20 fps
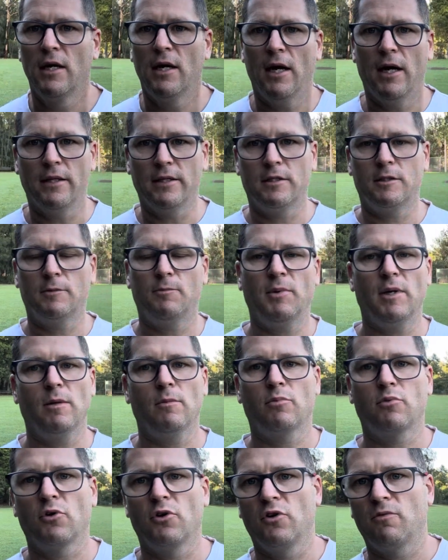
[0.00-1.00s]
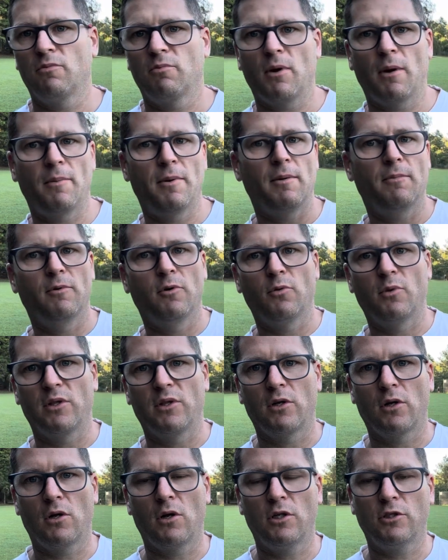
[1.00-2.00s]
And this has been proved by people who win
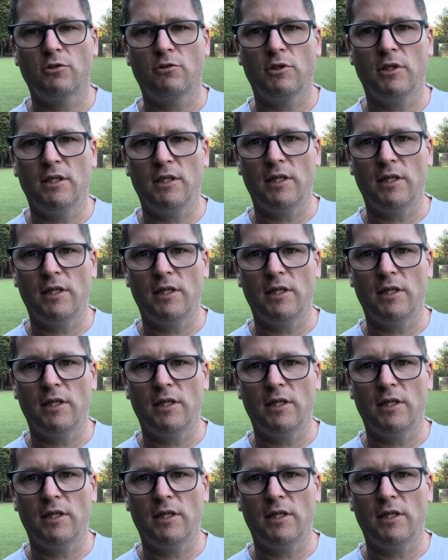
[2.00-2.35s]
the lottery.